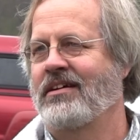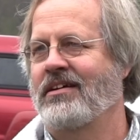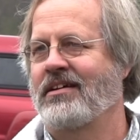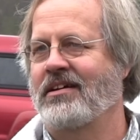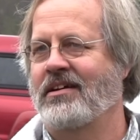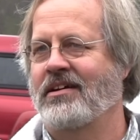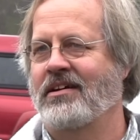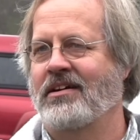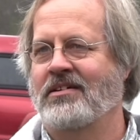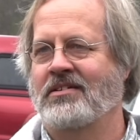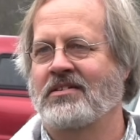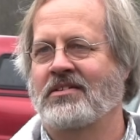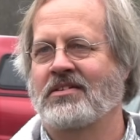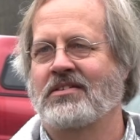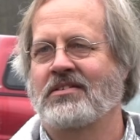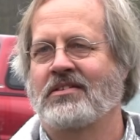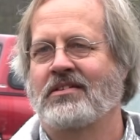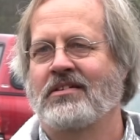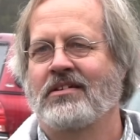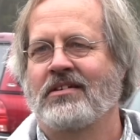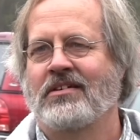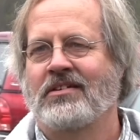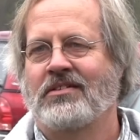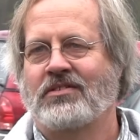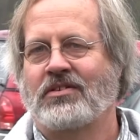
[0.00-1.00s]
and
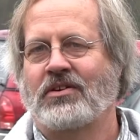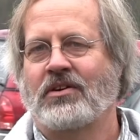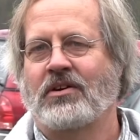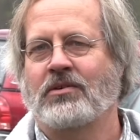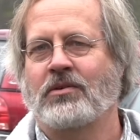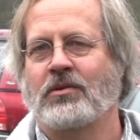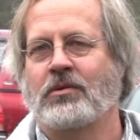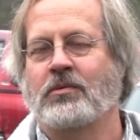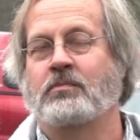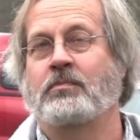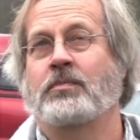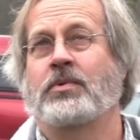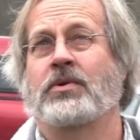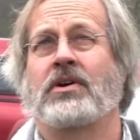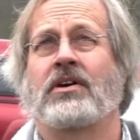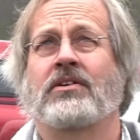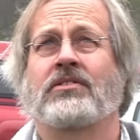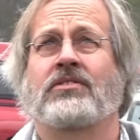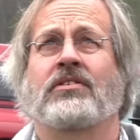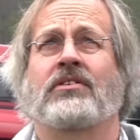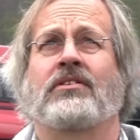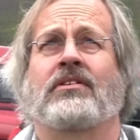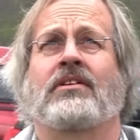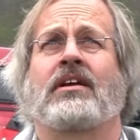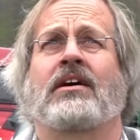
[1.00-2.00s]
charcoal
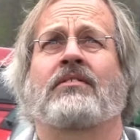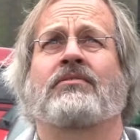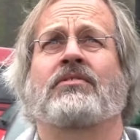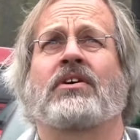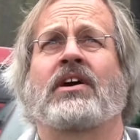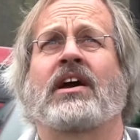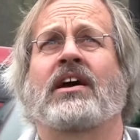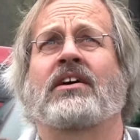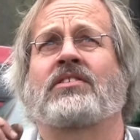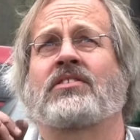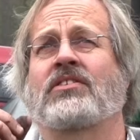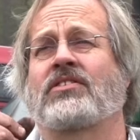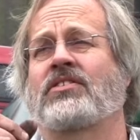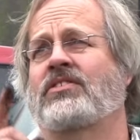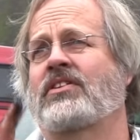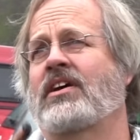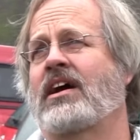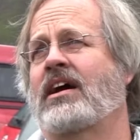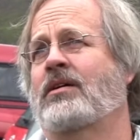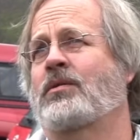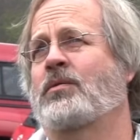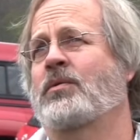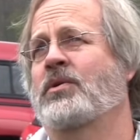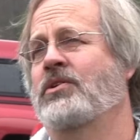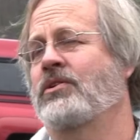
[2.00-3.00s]
production never has a
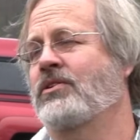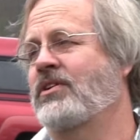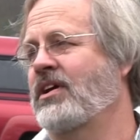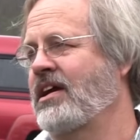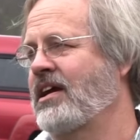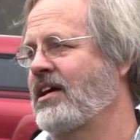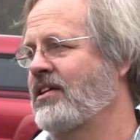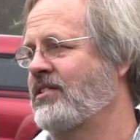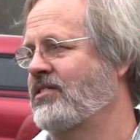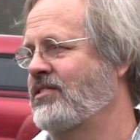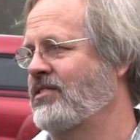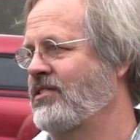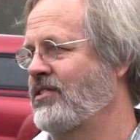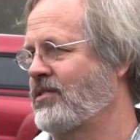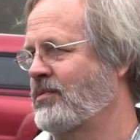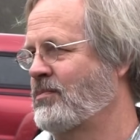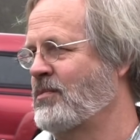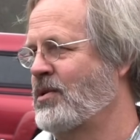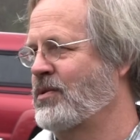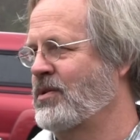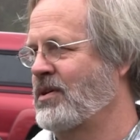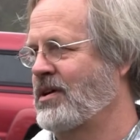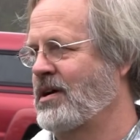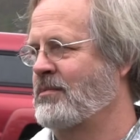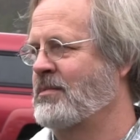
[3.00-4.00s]
stack where you can't see
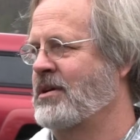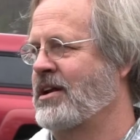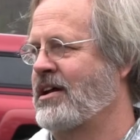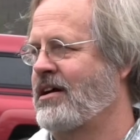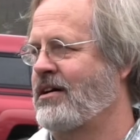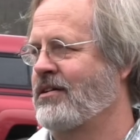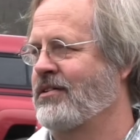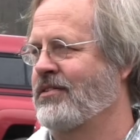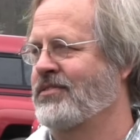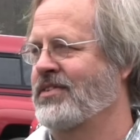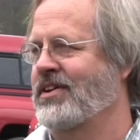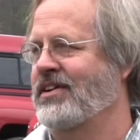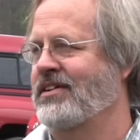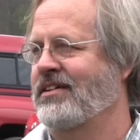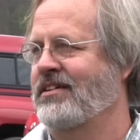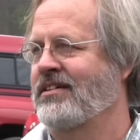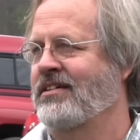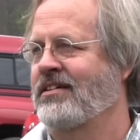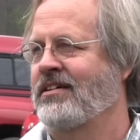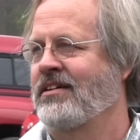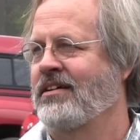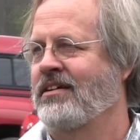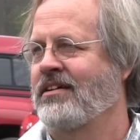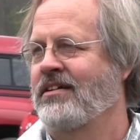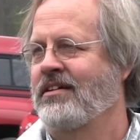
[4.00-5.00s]
smoke coming out of
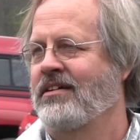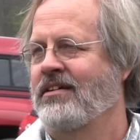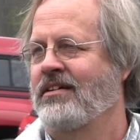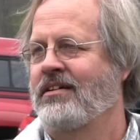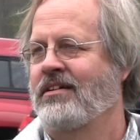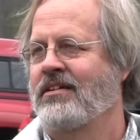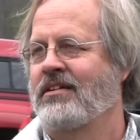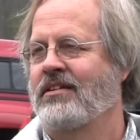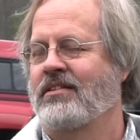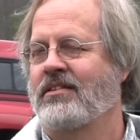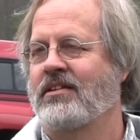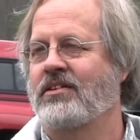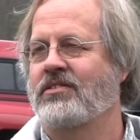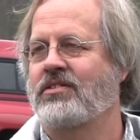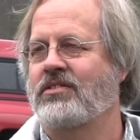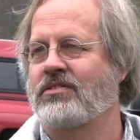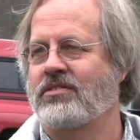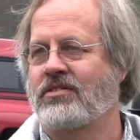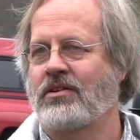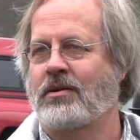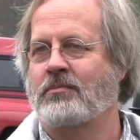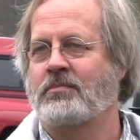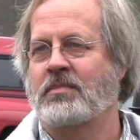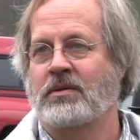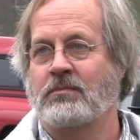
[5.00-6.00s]
it. This
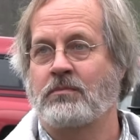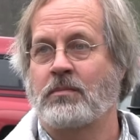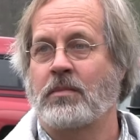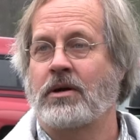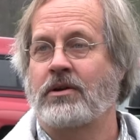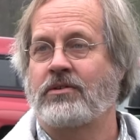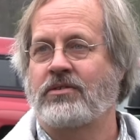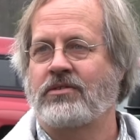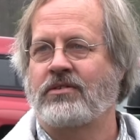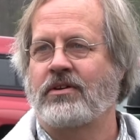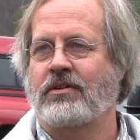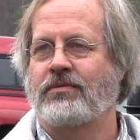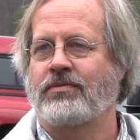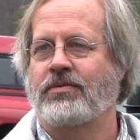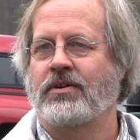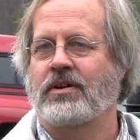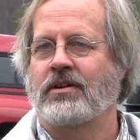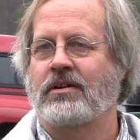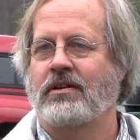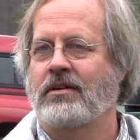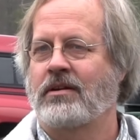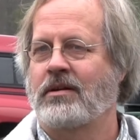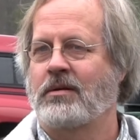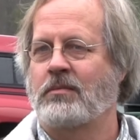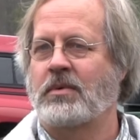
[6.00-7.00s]
is something much
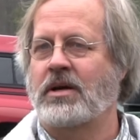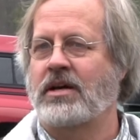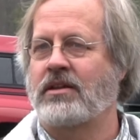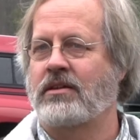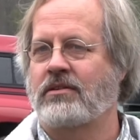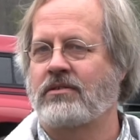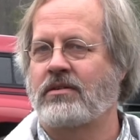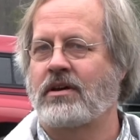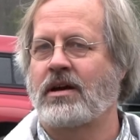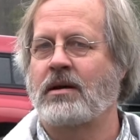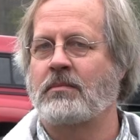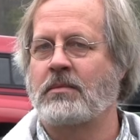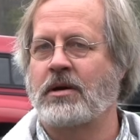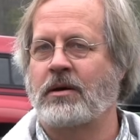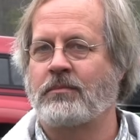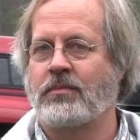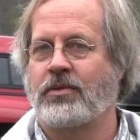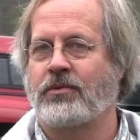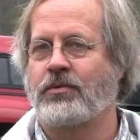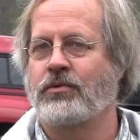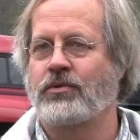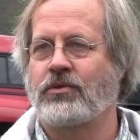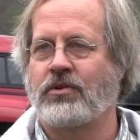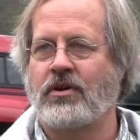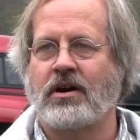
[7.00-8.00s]
different. And by the time I'm
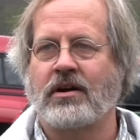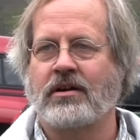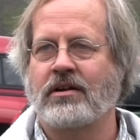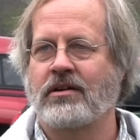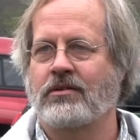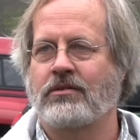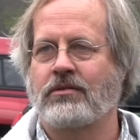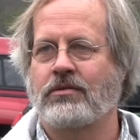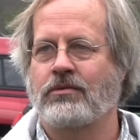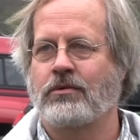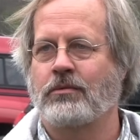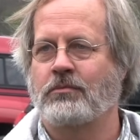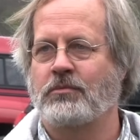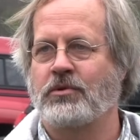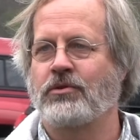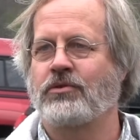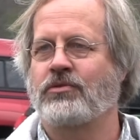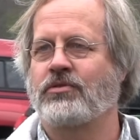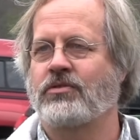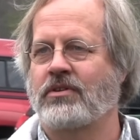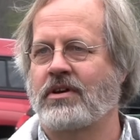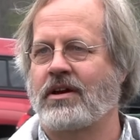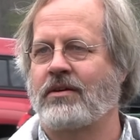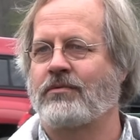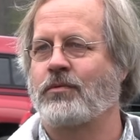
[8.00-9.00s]
through talking to them,
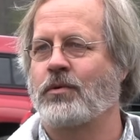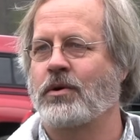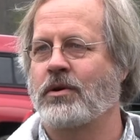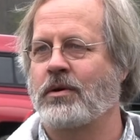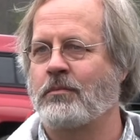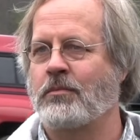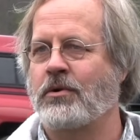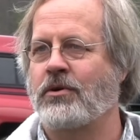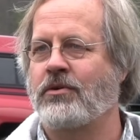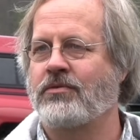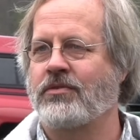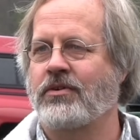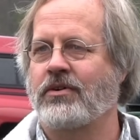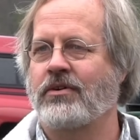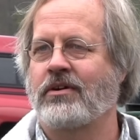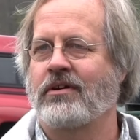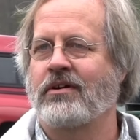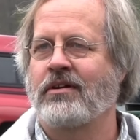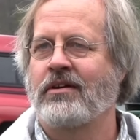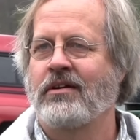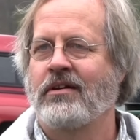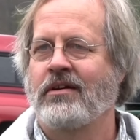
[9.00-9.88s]
usually I've won them over.